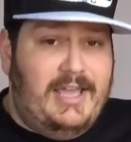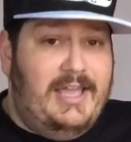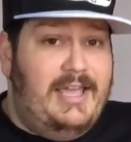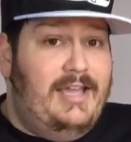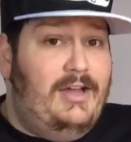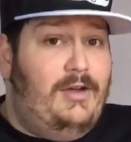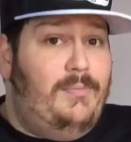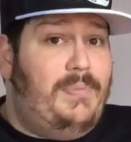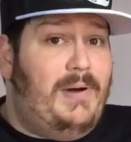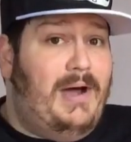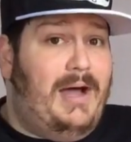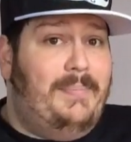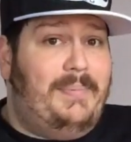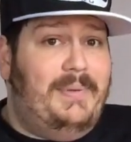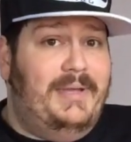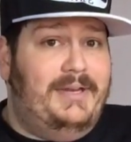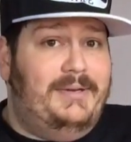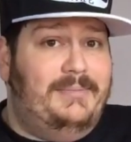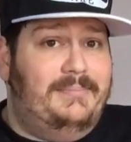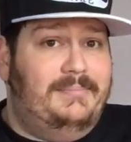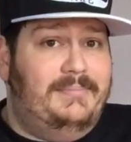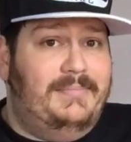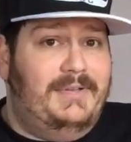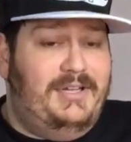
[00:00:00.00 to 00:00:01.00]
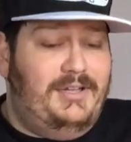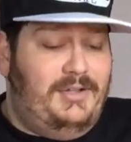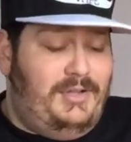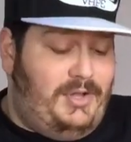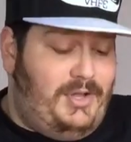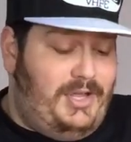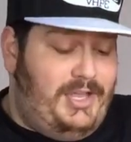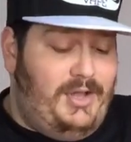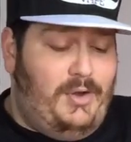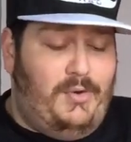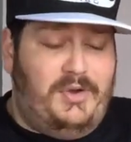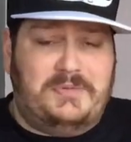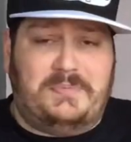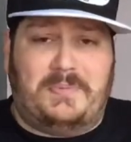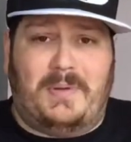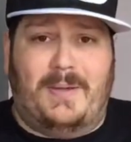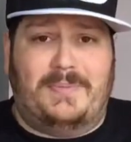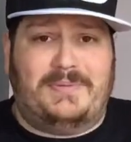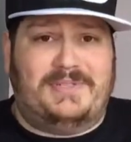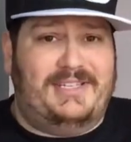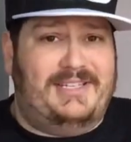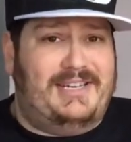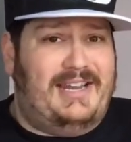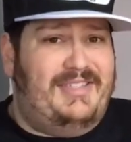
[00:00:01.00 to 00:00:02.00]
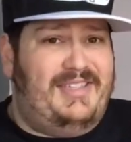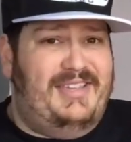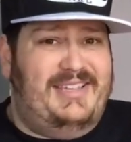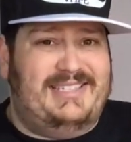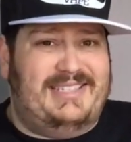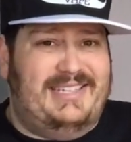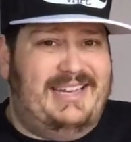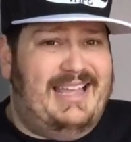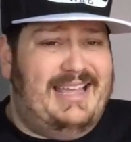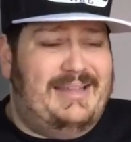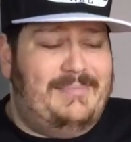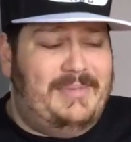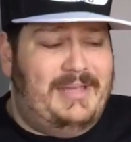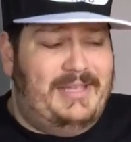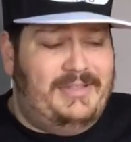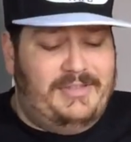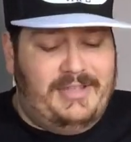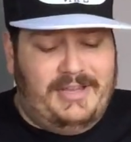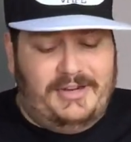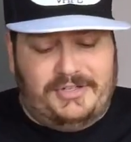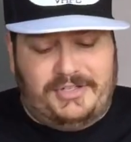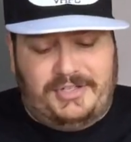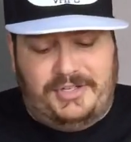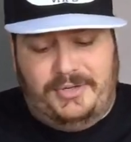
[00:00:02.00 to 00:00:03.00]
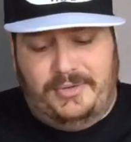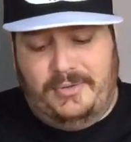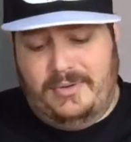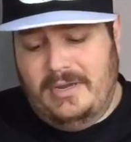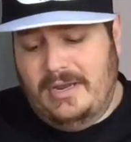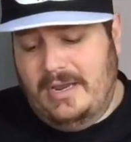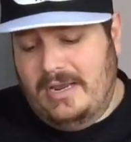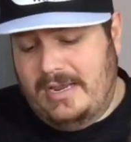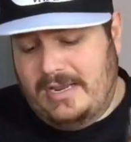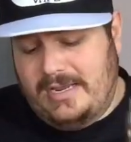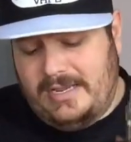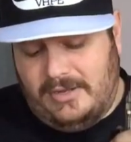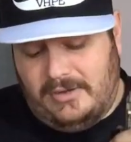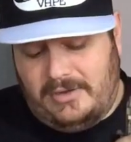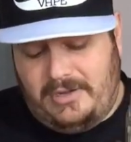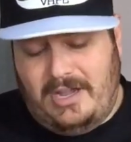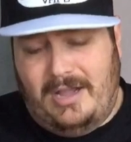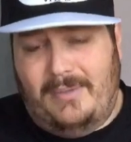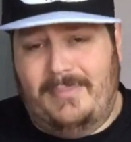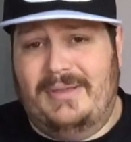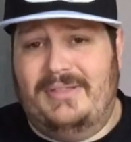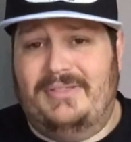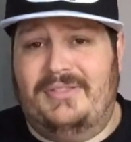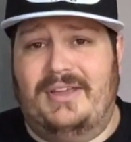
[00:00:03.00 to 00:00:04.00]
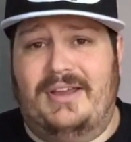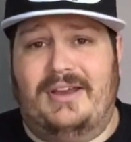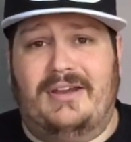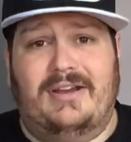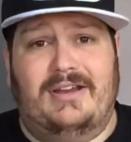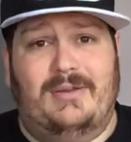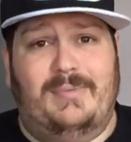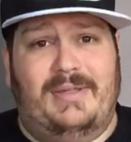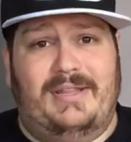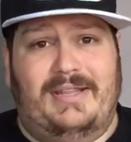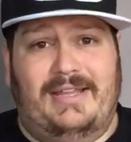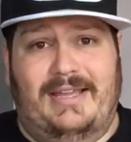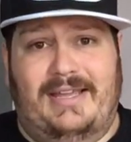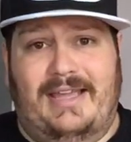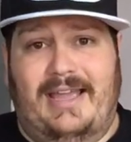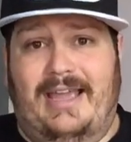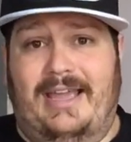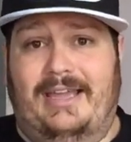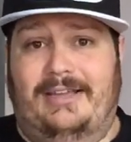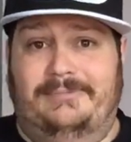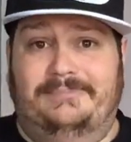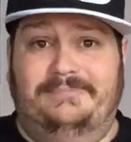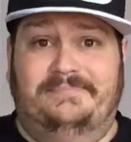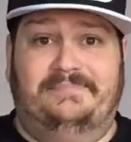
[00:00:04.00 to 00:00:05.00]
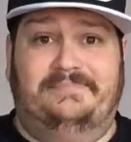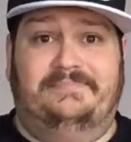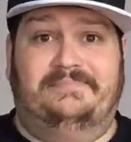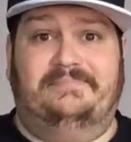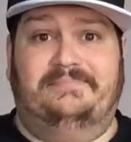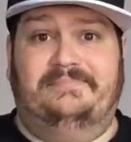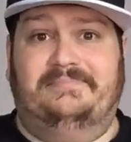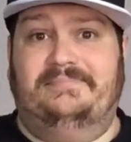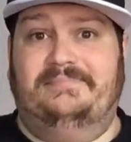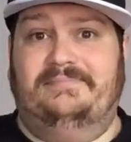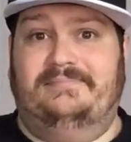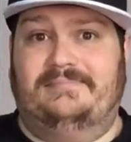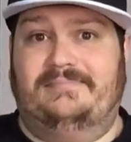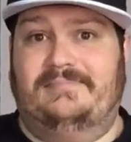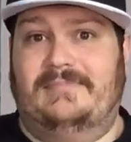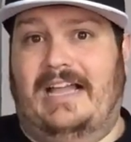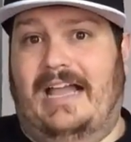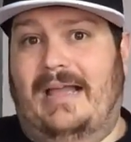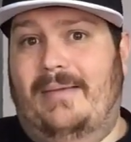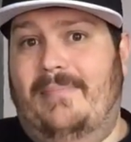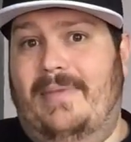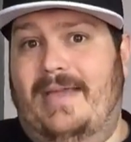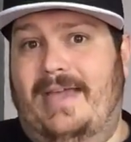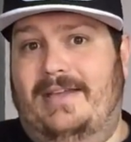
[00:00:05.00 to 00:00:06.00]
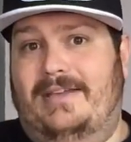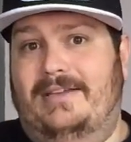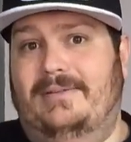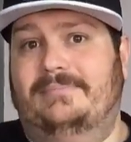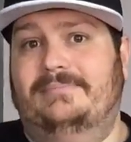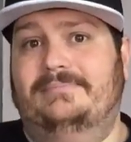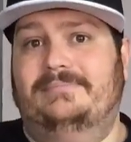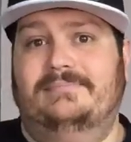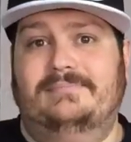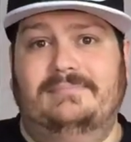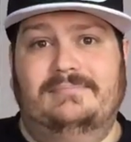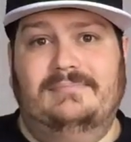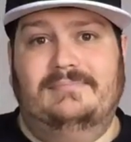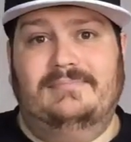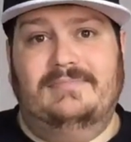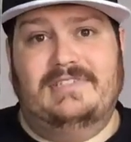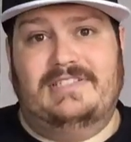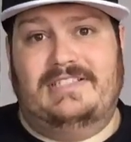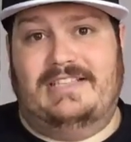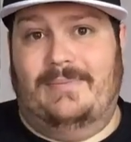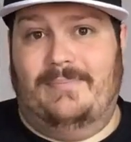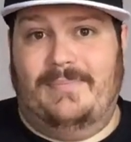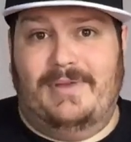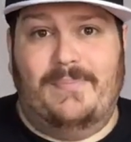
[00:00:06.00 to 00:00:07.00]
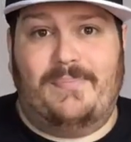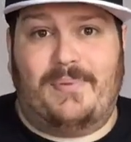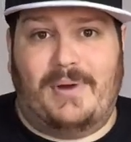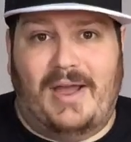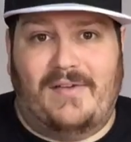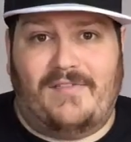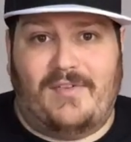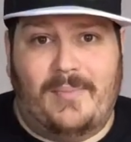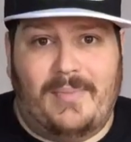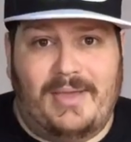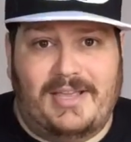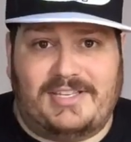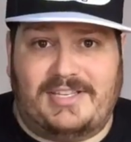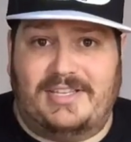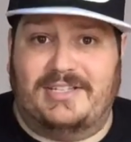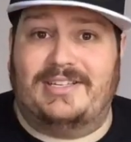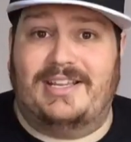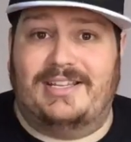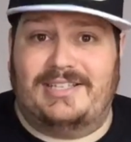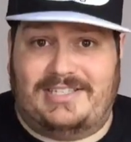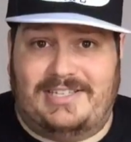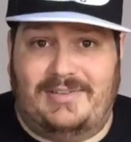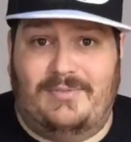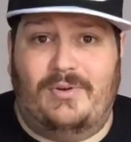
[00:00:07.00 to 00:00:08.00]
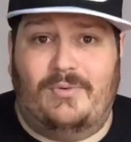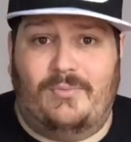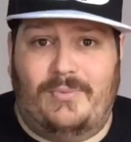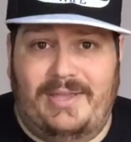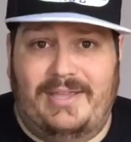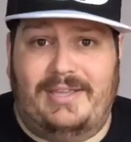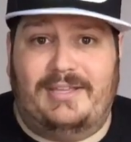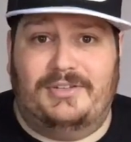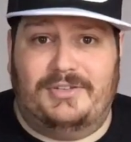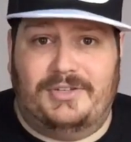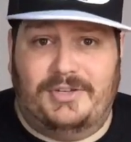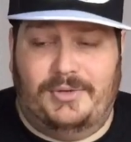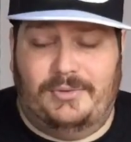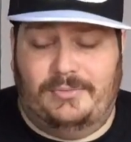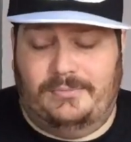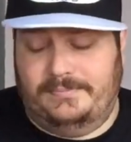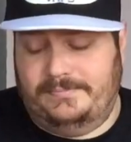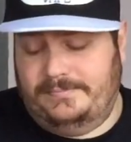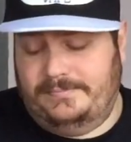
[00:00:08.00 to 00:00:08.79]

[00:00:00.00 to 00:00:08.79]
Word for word: He'll pop in. He'll, he always pops in. I think he's an admin there too. He'll come in there and be like, hey, I make him. Send me a private message. Let's see what we can do.